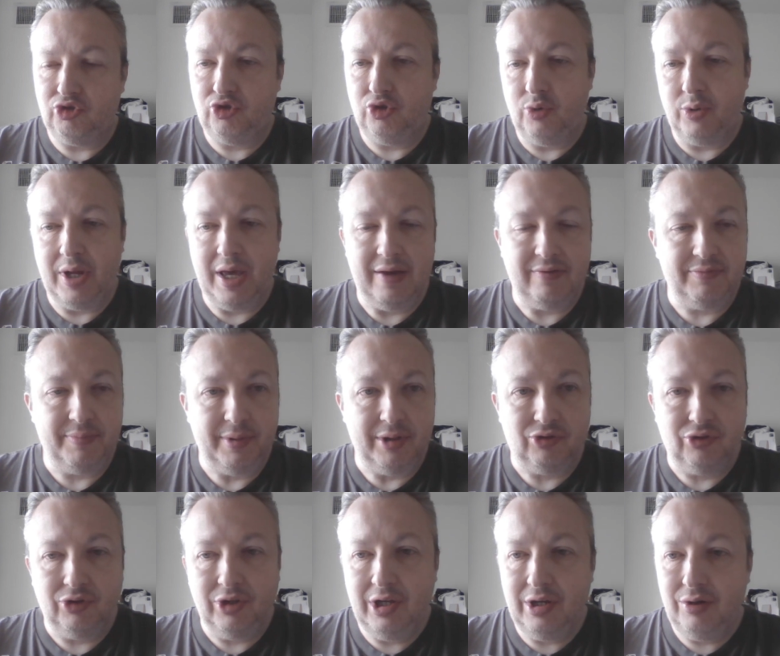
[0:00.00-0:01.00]
two and a half
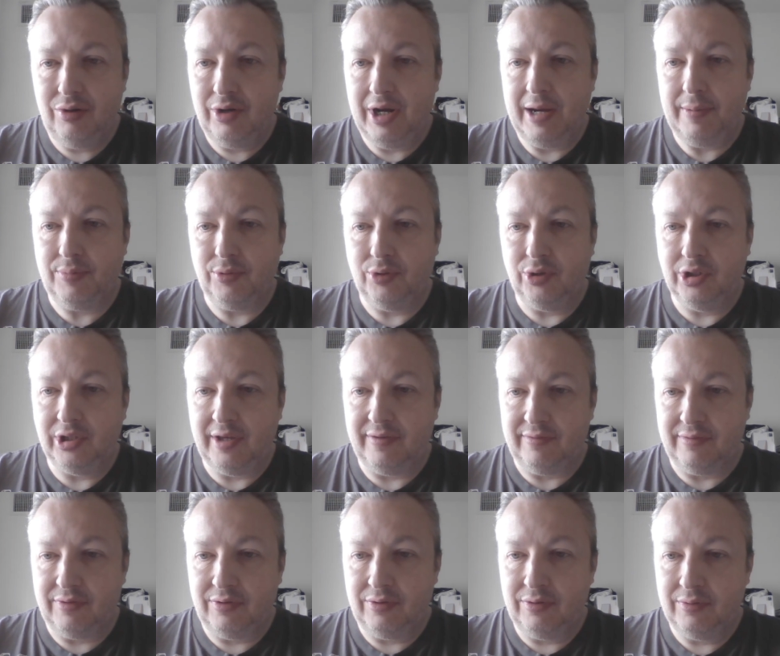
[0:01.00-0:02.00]
months later, April
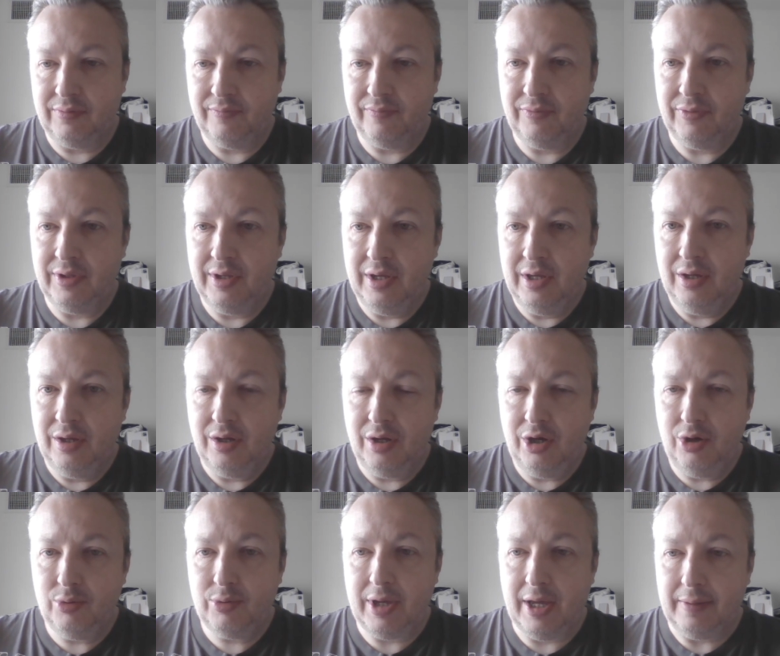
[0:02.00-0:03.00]
11th.
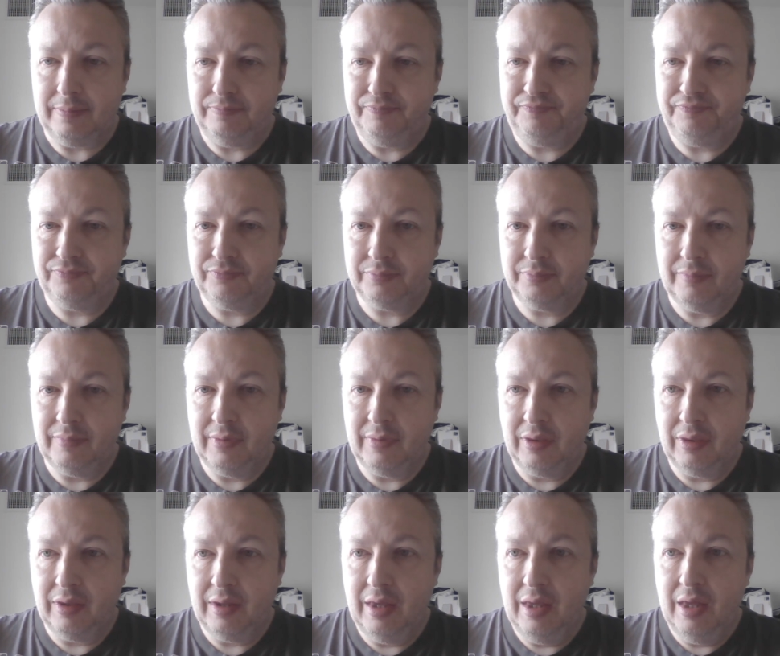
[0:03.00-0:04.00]
Okay.
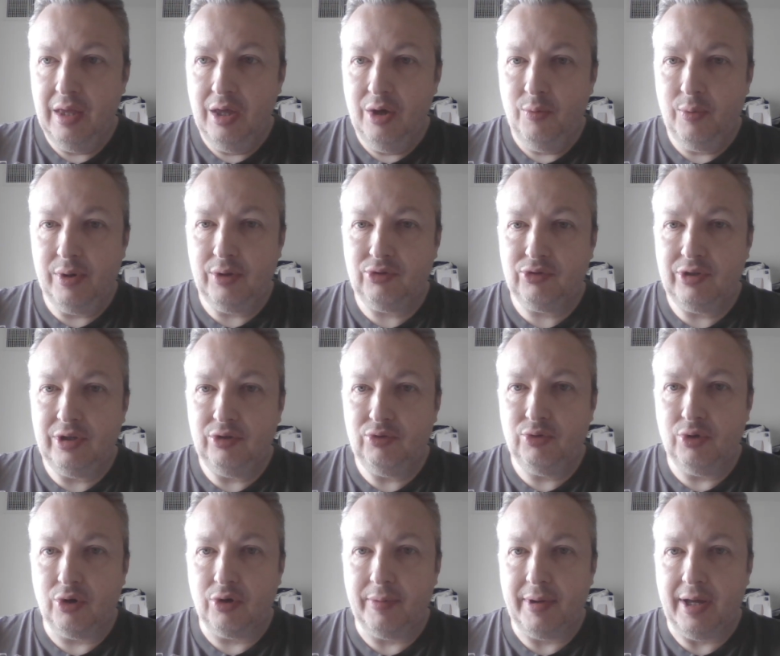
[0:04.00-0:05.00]
What else can you
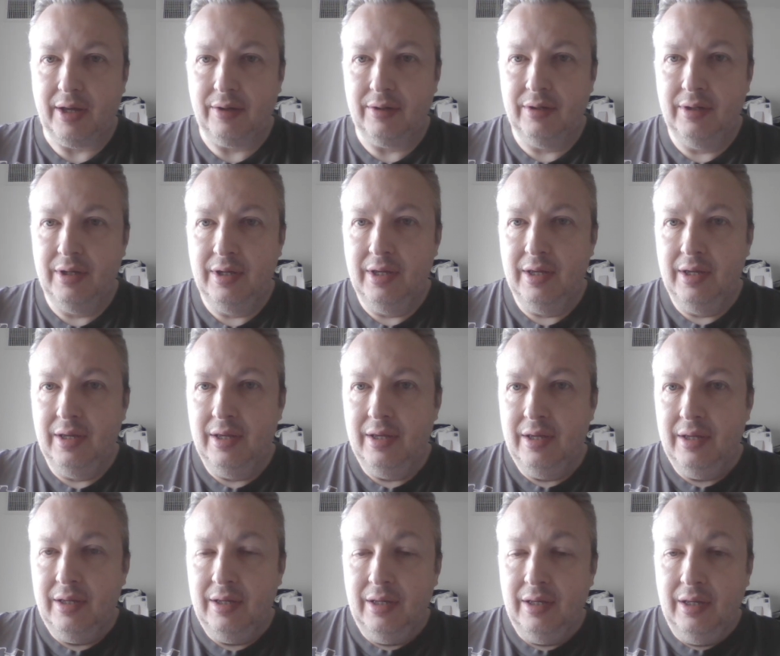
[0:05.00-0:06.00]
talk about?
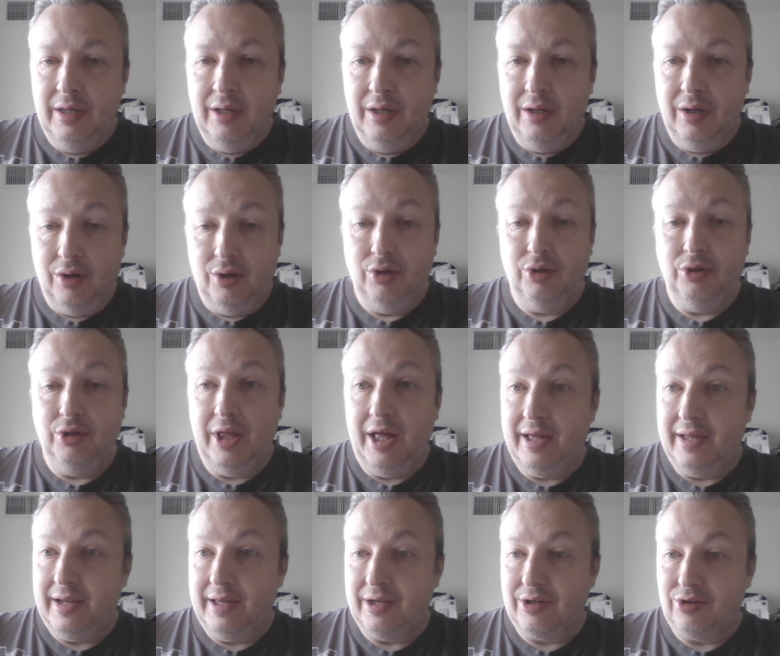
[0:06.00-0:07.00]
Whole
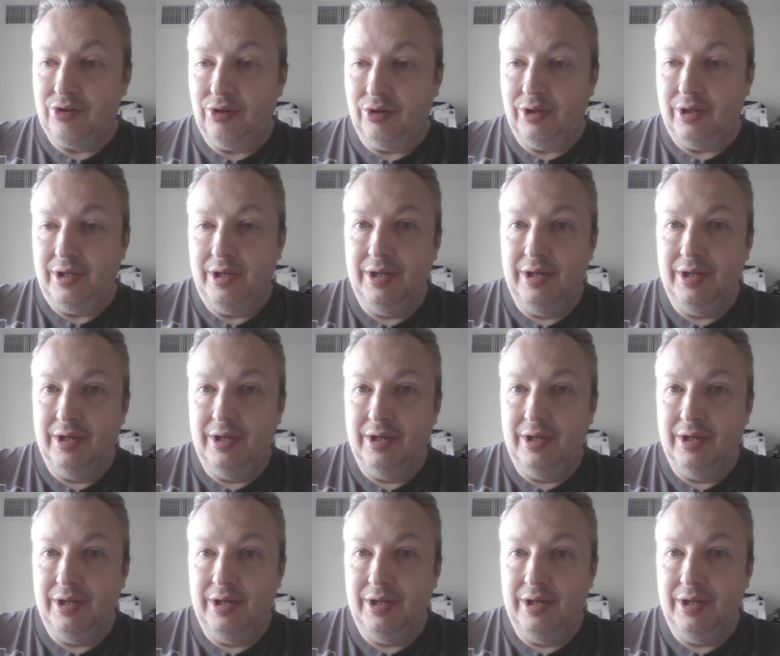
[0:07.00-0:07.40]
lot, actually.